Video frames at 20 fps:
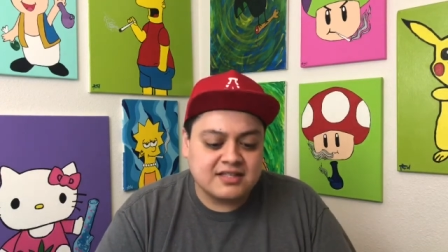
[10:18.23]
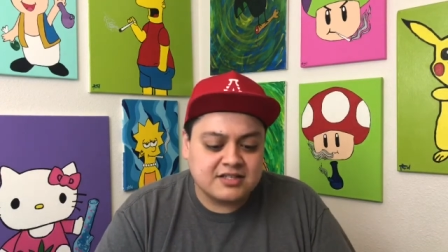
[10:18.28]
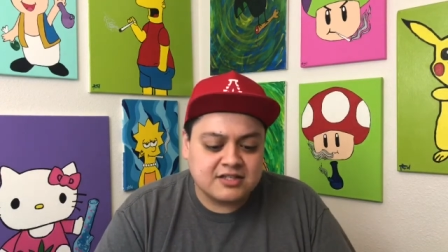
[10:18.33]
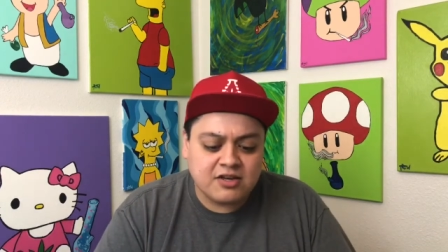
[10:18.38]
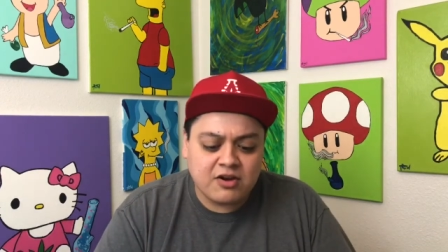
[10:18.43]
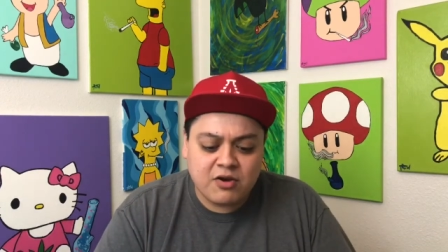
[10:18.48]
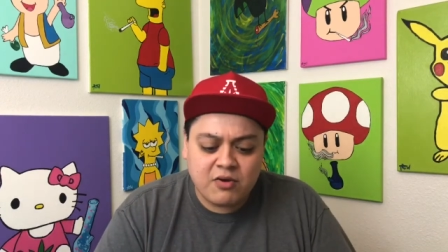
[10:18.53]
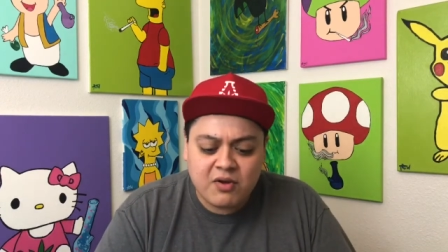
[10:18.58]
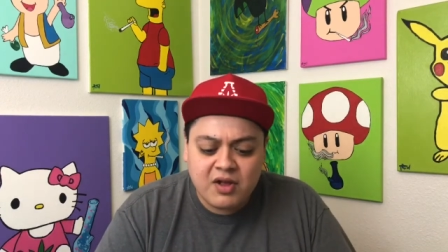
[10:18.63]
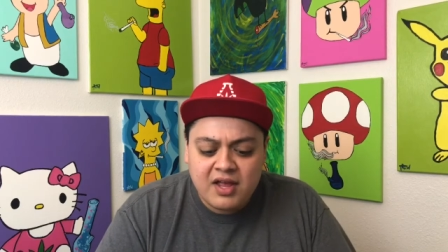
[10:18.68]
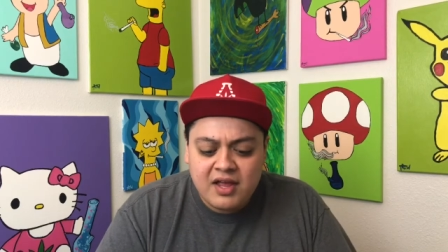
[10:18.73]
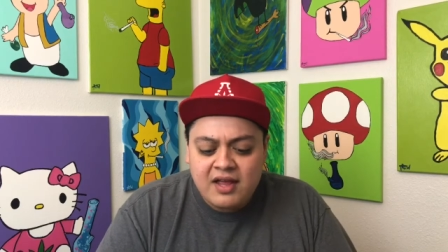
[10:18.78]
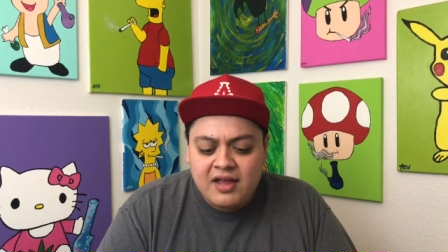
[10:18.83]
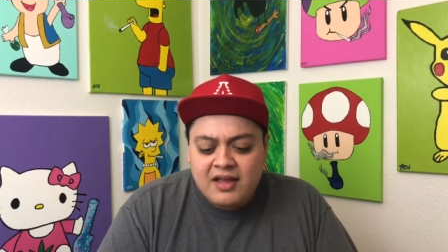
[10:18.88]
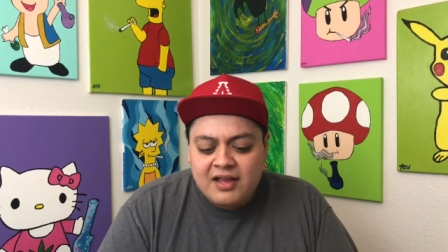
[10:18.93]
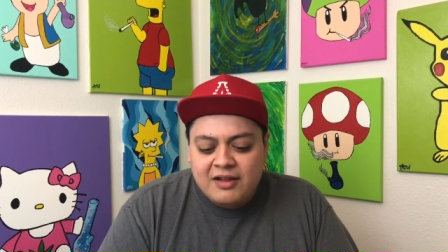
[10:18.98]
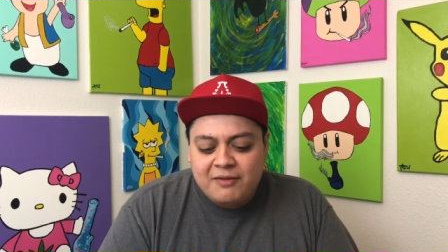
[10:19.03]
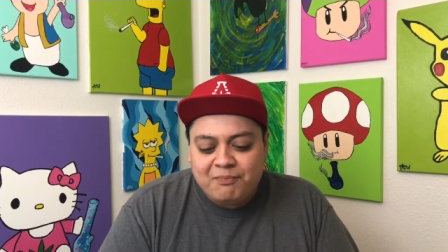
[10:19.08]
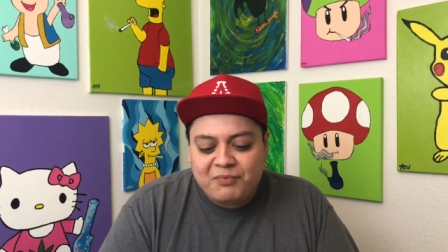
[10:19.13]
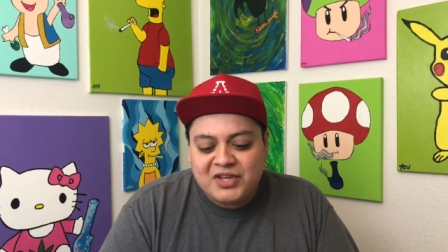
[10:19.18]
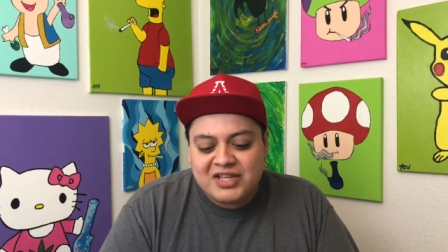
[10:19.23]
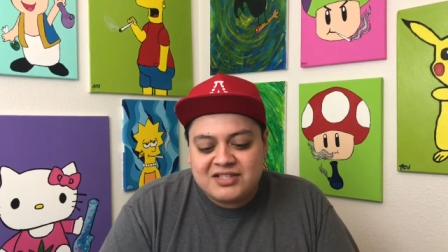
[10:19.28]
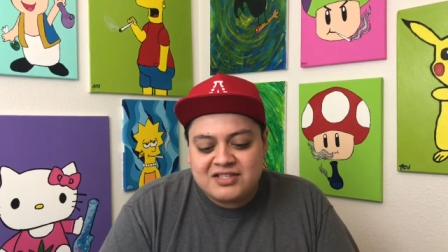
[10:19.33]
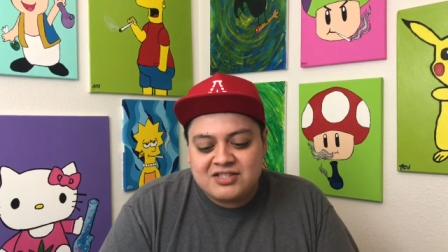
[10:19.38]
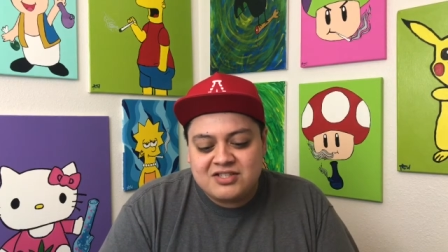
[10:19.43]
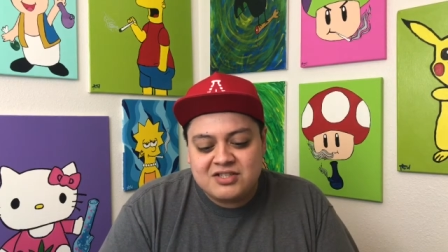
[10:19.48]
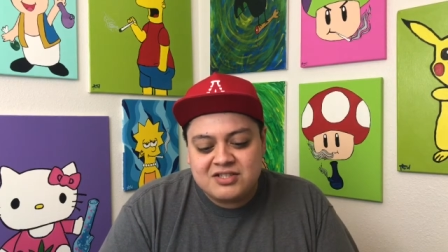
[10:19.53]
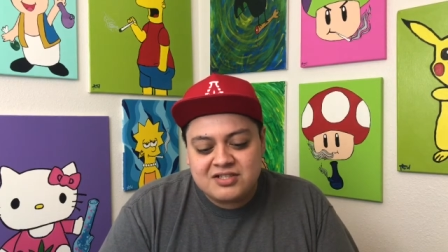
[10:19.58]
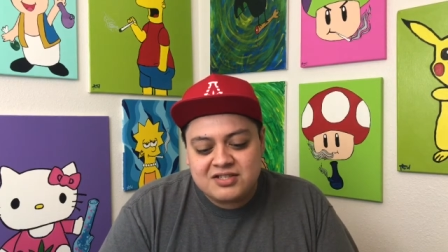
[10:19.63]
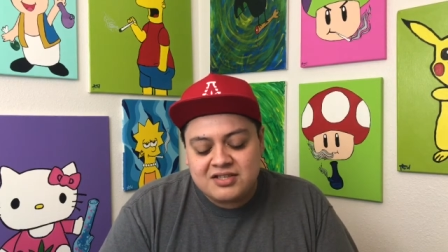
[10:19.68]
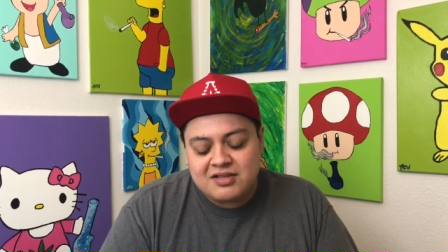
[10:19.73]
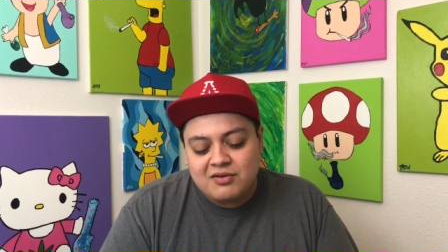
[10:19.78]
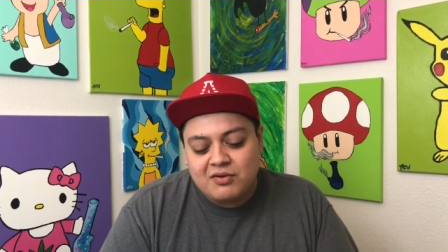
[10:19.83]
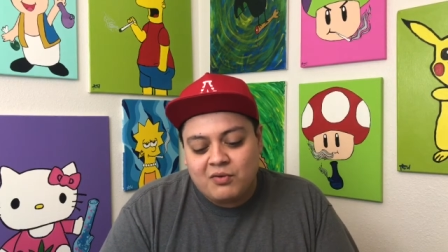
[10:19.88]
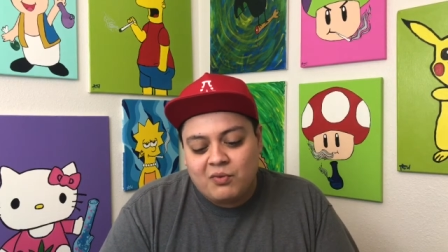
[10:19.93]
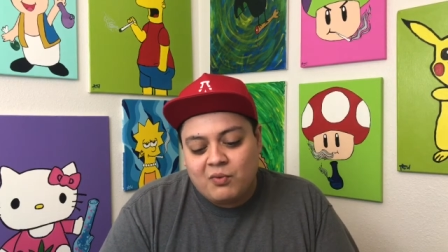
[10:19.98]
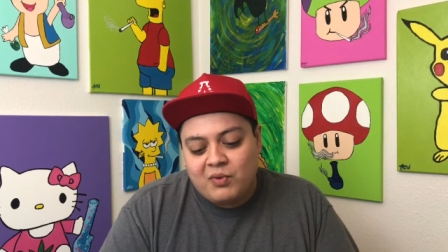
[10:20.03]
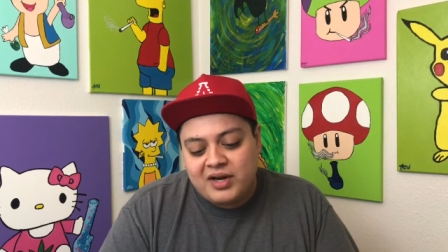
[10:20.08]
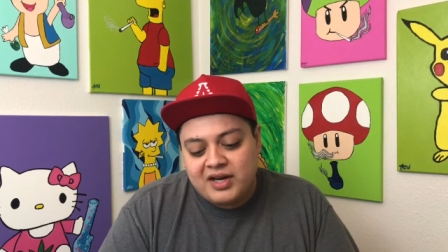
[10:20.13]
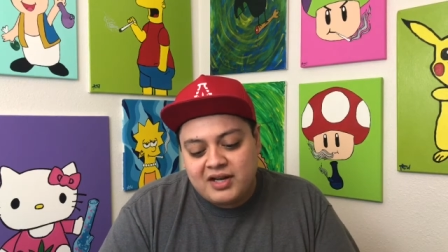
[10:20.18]
So it's just,
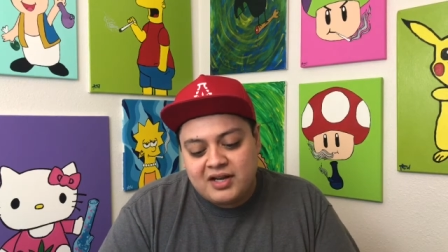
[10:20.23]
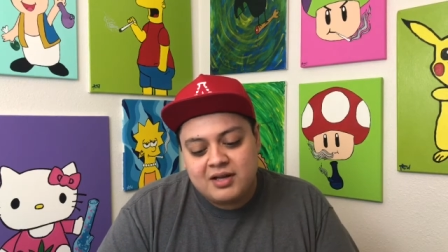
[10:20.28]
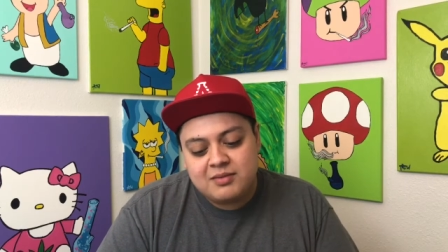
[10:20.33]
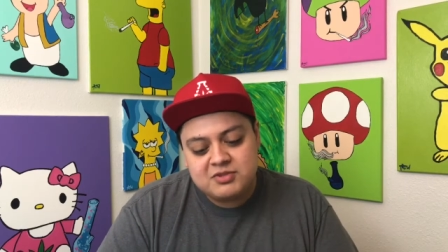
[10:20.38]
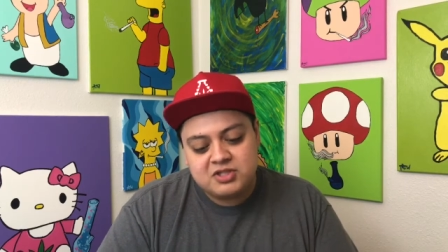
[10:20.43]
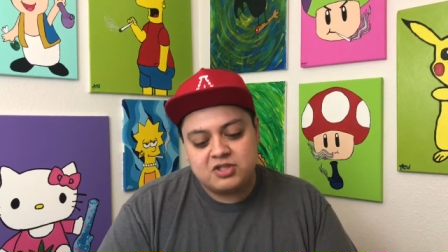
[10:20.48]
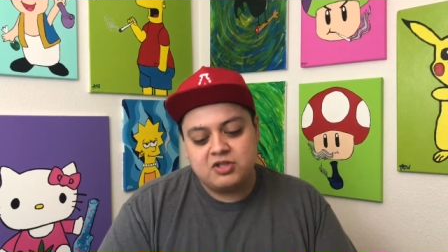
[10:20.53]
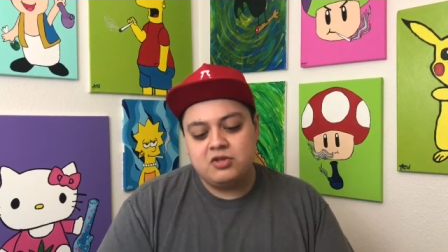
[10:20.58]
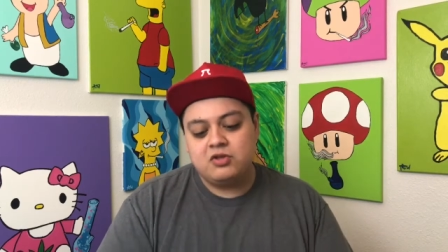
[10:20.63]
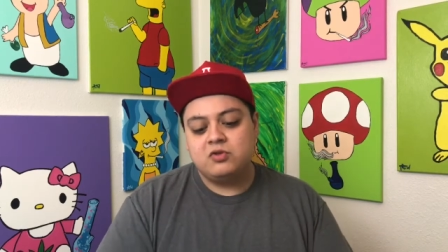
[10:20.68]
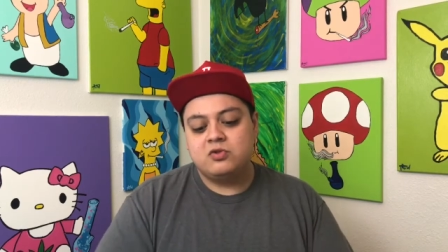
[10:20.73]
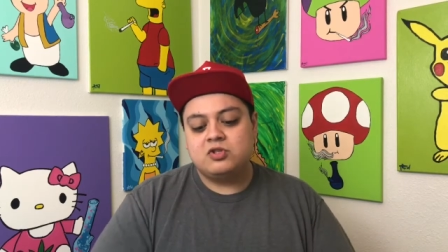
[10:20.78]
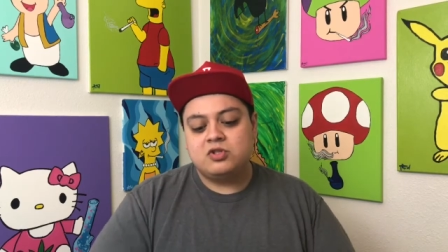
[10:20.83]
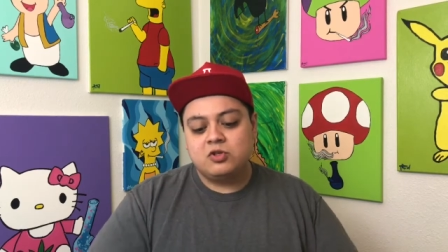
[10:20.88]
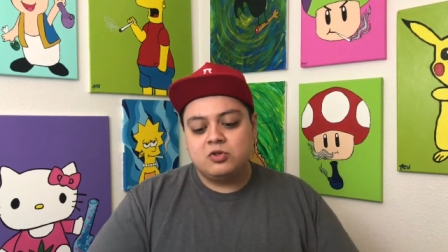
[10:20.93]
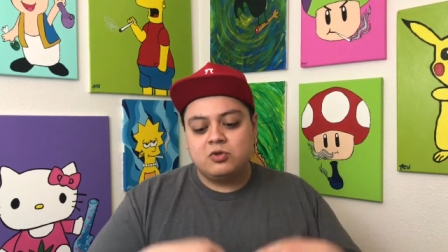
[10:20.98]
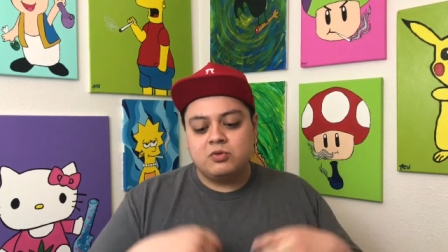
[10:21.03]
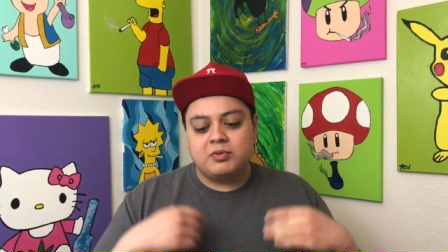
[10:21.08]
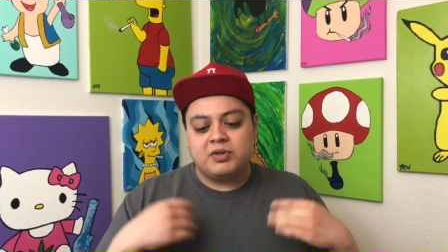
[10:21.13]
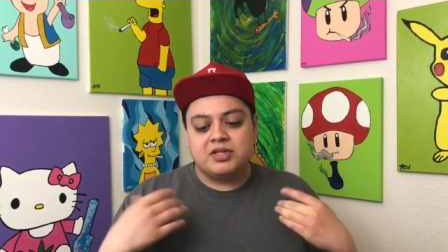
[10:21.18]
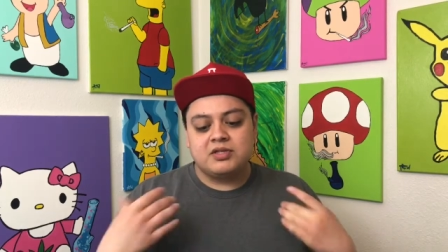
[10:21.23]
when it comes to YouTube,